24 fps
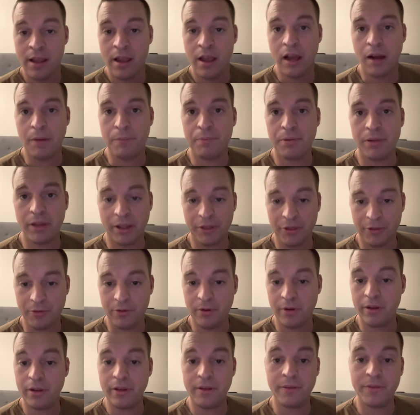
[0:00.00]
a
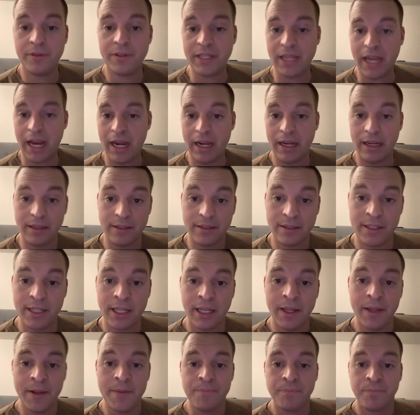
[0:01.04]
plethora of signings,
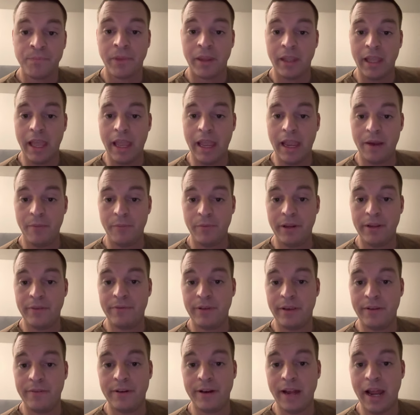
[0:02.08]
and we've
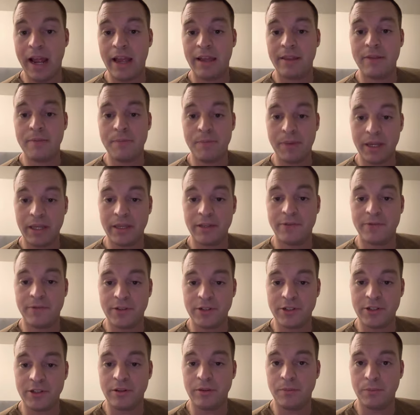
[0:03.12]
even had the biggest
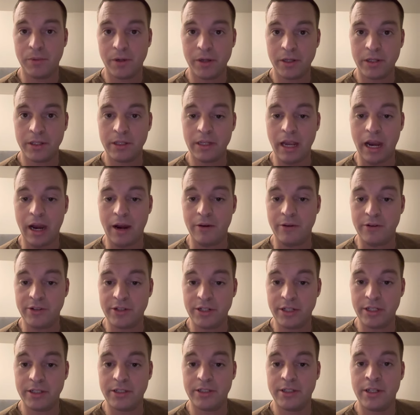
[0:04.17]
fish on the market, Aaron
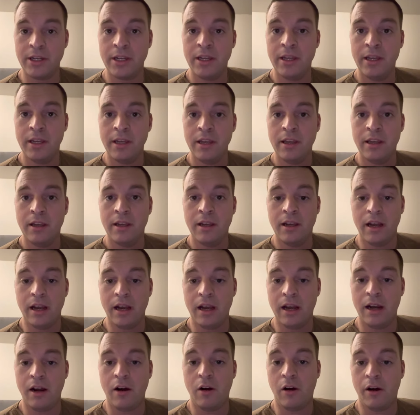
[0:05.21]
Judge,
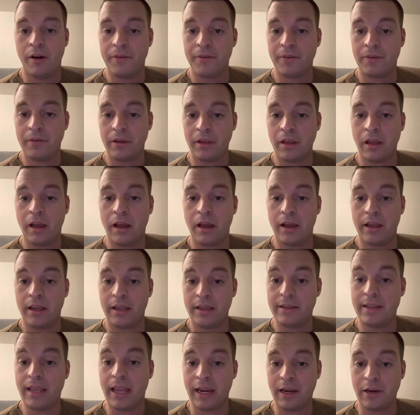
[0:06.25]

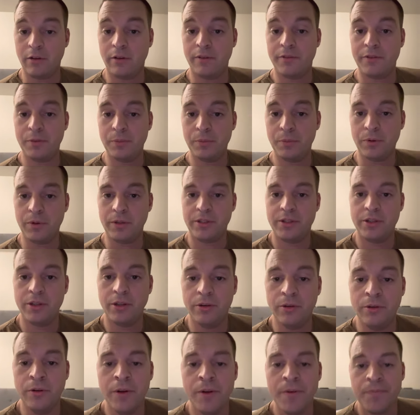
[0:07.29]
get taken off the board
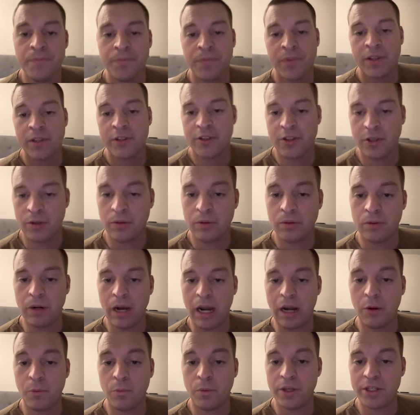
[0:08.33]
too. So I
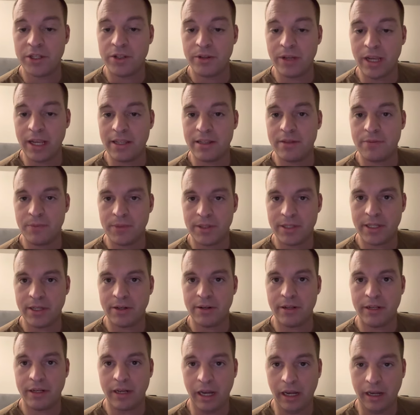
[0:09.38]
don't want you guys to miss out
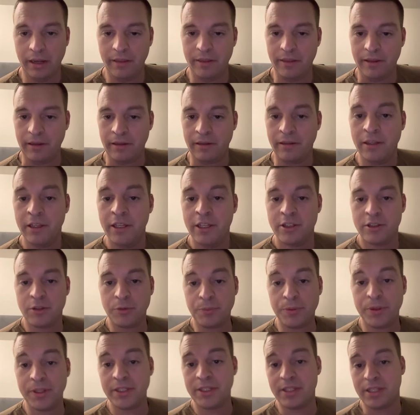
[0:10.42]
on anything. So
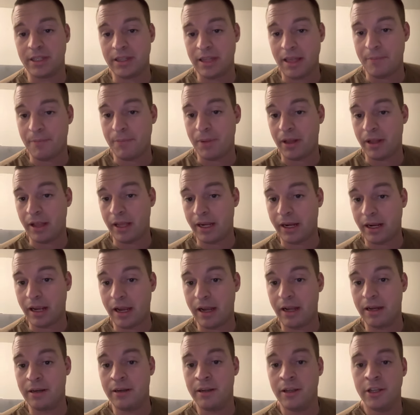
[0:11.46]
please hit that bell
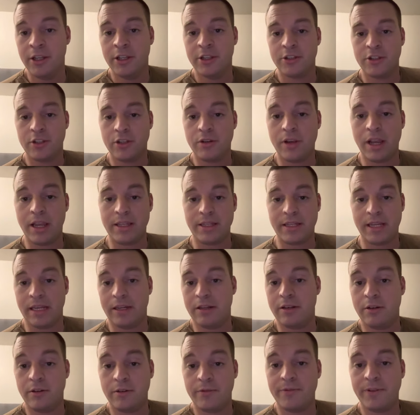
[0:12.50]
icon so you guys get
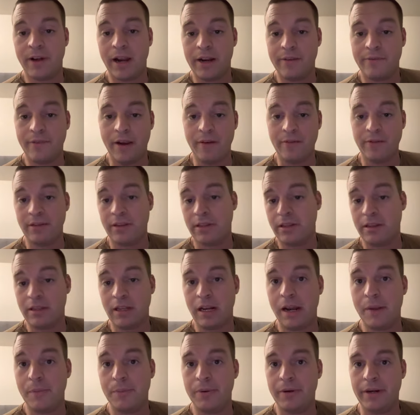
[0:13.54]
notified of everything that
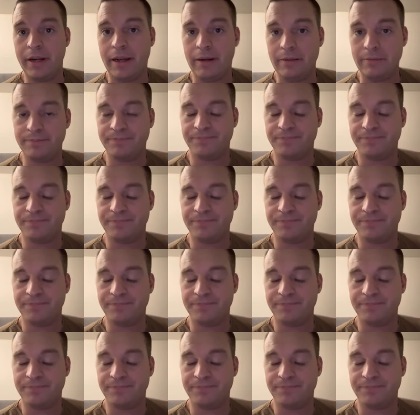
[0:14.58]
I put out.